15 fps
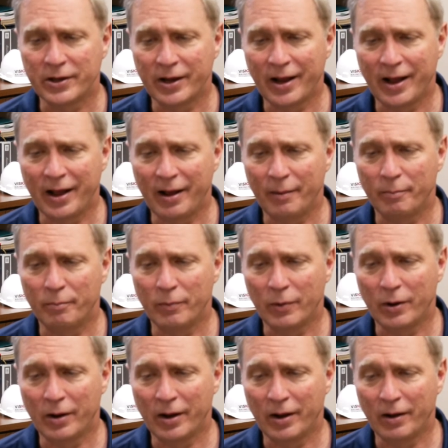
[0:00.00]

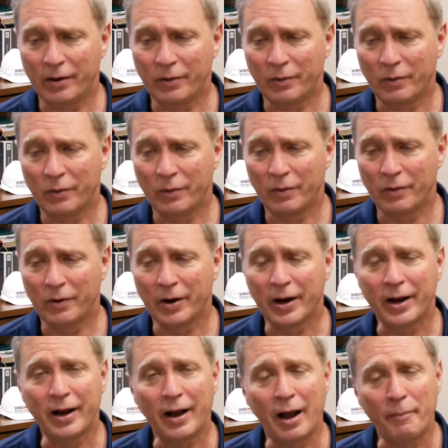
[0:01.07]
about
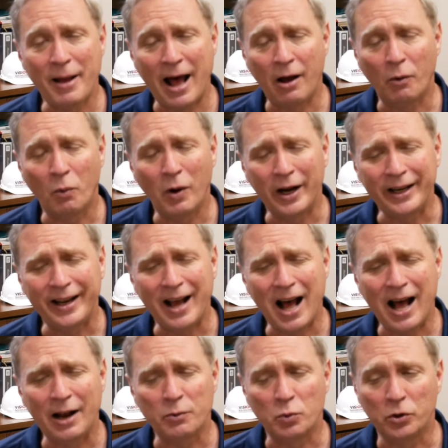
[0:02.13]
what
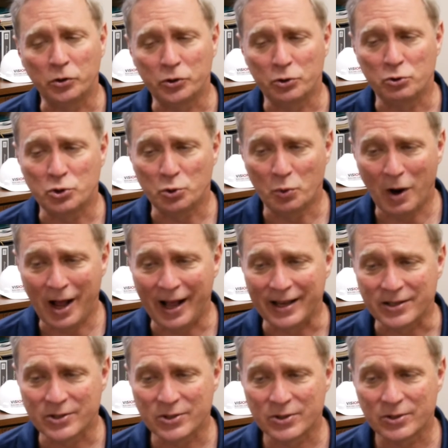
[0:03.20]
God will do to
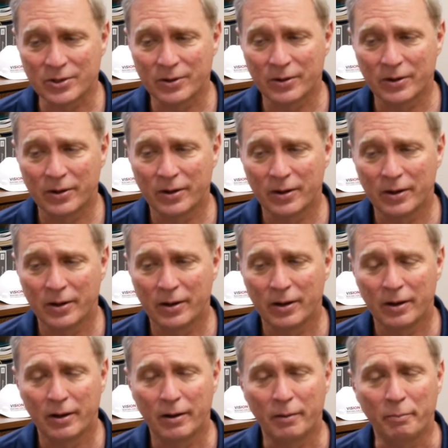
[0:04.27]
us,
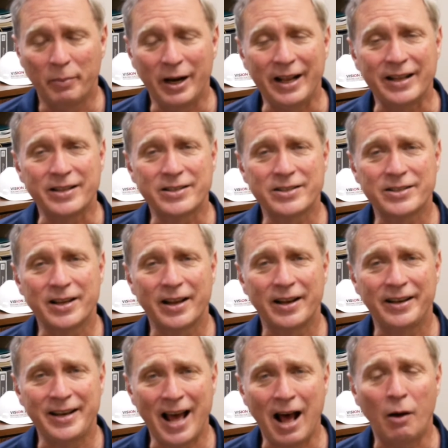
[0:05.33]
but it's
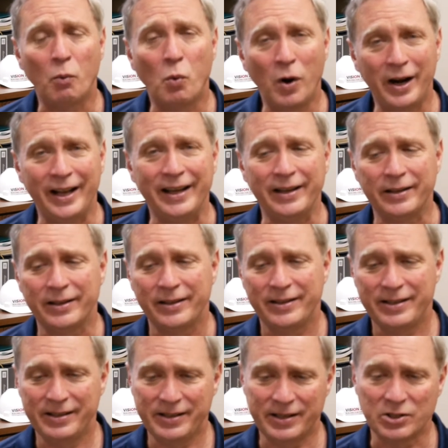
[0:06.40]
not wanting
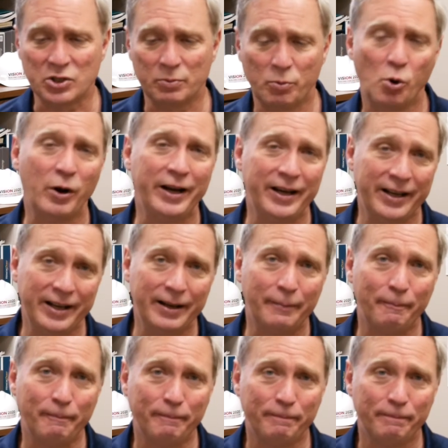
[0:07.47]
to disappoint
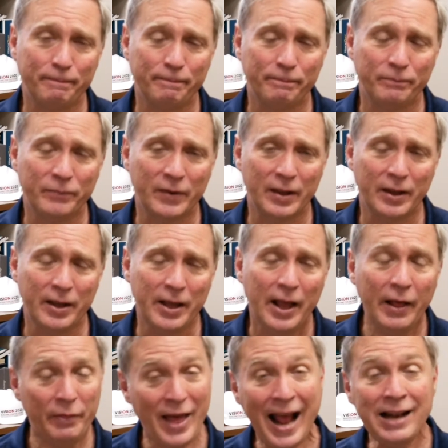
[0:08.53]
Him.
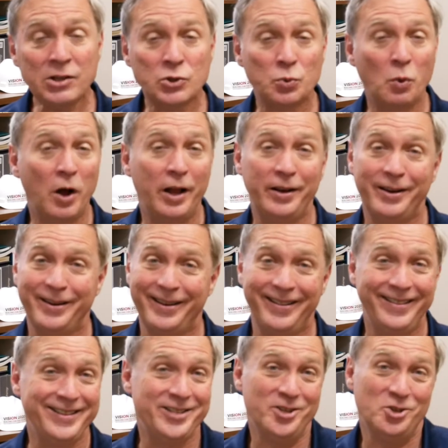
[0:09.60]
That's what
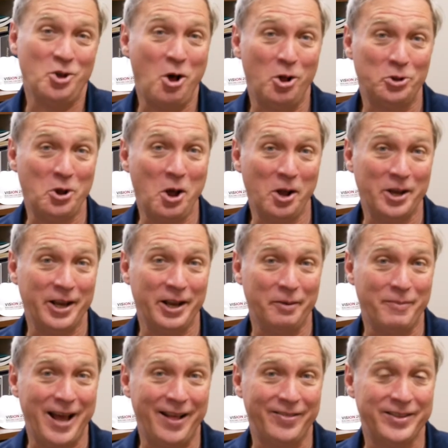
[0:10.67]
this is all talking
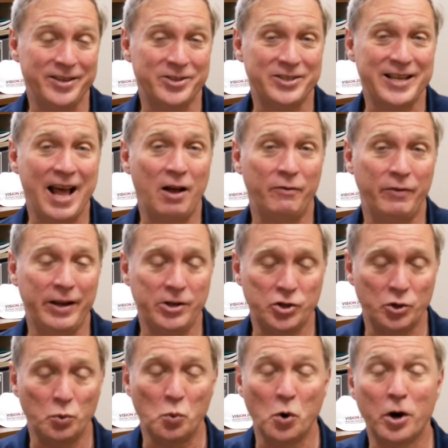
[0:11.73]
about, this
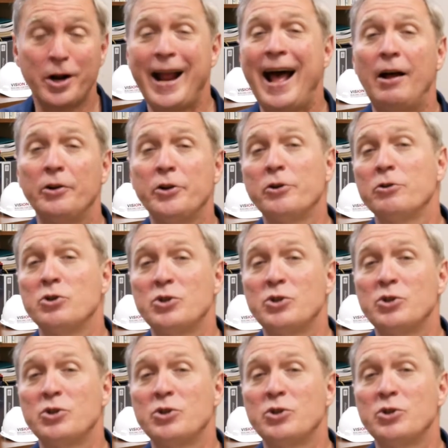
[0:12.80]
salvation. Work out your